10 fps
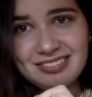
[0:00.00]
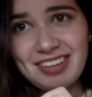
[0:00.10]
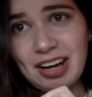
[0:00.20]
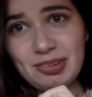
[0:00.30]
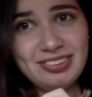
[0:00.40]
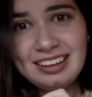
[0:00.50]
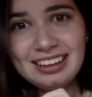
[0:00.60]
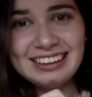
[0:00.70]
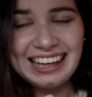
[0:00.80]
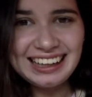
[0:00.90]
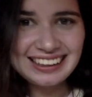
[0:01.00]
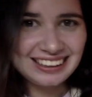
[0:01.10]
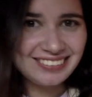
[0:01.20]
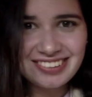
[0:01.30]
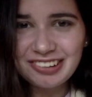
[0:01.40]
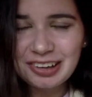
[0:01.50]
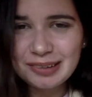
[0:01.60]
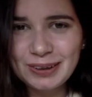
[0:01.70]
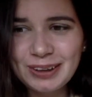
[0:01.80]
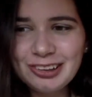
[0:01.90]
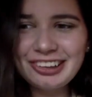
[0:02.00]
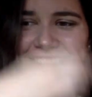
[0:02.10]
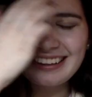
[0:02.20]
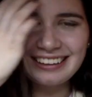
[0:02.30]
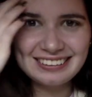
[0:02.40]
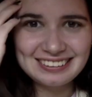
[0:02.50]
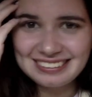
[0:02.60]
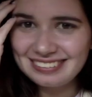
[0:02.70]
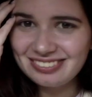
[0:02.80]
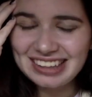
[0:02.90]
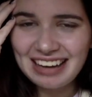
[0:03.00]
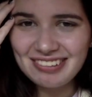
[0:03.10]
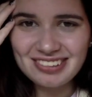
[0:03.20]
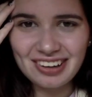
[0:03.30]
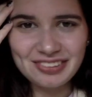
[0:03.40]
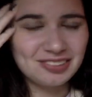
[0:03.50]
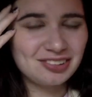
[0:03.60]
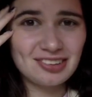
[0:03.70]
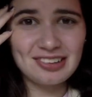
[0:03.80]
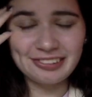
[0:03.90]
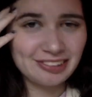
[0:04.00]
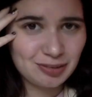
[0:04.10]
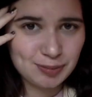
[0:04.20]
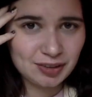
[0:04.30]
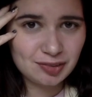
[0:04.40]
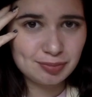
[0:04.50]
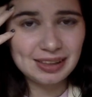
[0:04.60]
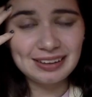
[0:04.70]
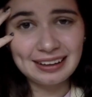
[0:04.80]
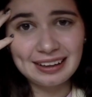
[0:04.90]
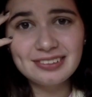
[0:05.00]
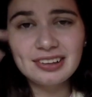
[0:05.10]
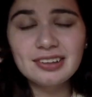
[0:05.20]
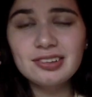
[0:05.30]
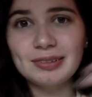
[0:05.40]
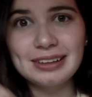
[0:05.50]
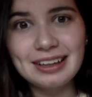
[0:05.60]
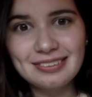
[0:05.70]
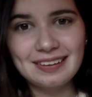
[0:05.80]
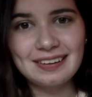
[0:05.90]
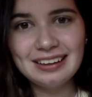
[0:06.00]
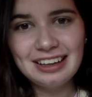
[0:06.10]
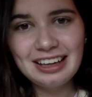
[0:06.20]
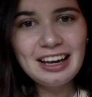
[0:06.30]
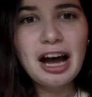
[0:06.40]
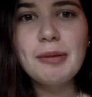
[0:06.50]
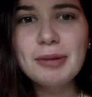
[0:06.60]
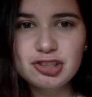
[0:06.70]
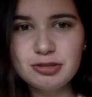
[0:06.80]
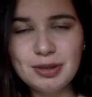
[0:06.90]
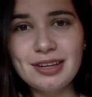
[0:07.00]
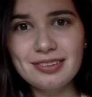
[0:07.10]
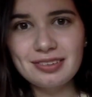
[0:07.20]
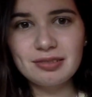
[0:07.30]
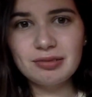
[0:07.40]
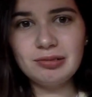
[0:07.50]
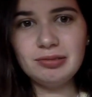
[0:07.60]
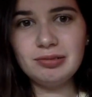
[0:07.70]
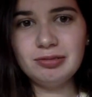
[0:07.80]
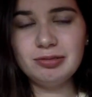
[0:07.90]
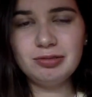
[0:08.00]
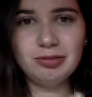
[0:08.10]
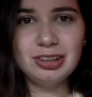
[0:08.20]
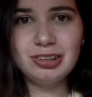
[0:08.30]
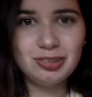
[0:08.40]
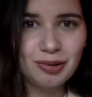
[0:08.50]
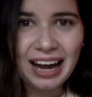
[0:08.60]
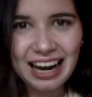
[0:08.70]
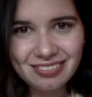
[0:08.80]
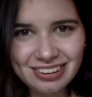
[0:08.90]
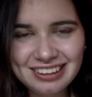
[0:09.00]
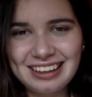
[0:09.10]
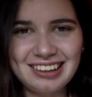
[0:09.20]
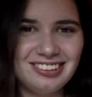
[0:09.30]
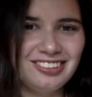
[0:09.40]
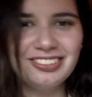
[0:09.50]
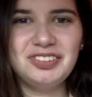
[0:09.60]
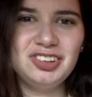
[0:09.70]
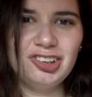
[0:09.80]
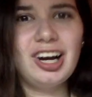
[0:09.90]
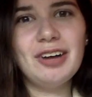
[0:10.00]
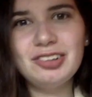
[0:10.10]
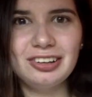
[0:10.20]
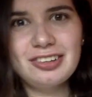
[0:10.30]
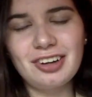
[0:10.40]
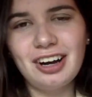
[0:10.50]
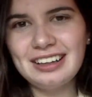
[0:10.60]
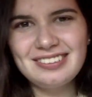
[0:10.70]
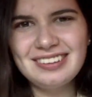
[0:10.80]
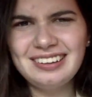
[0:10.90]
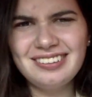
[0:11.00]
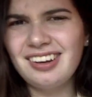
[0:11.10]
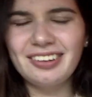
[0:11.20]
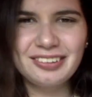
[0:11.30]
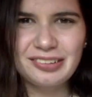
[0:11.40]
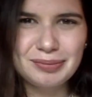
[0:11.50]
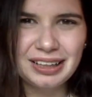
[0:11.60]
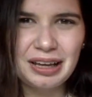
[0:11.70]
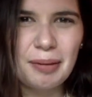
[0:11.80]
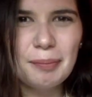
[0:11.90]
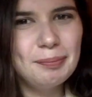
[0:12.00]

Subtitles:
I was sitting a lot, and it was horrible. But that was also just a learning experience for me. Like, I started to realize, like, how much you miss when you don't have it. Like, you don't know what you got until it's gone. Isn't that a song or something?